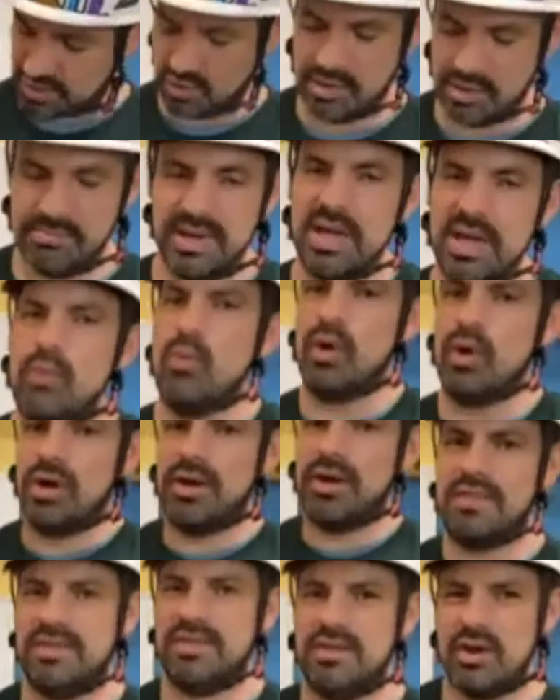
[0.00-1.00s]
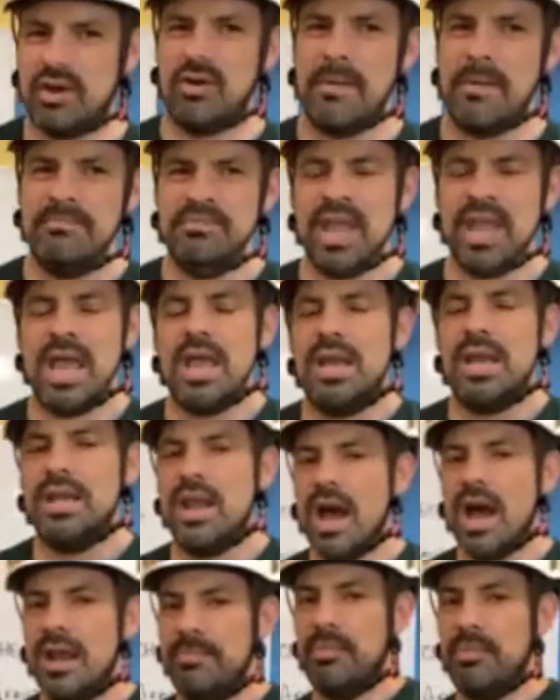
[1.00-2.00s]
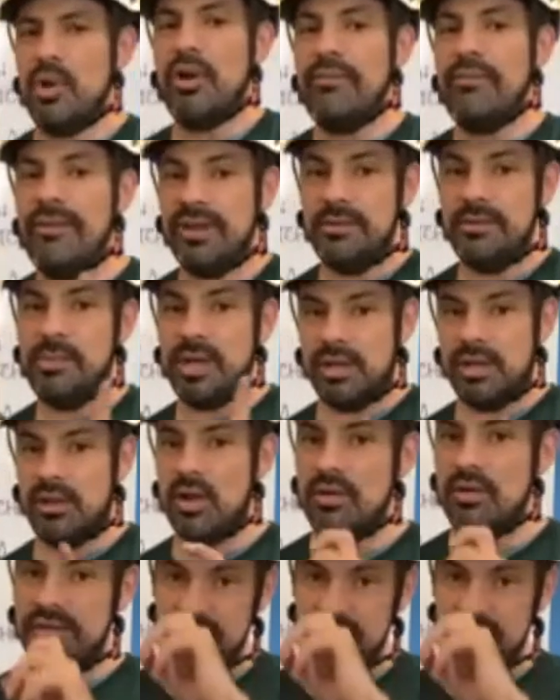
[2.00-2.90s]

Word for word: it, but it works. So not perfect, but close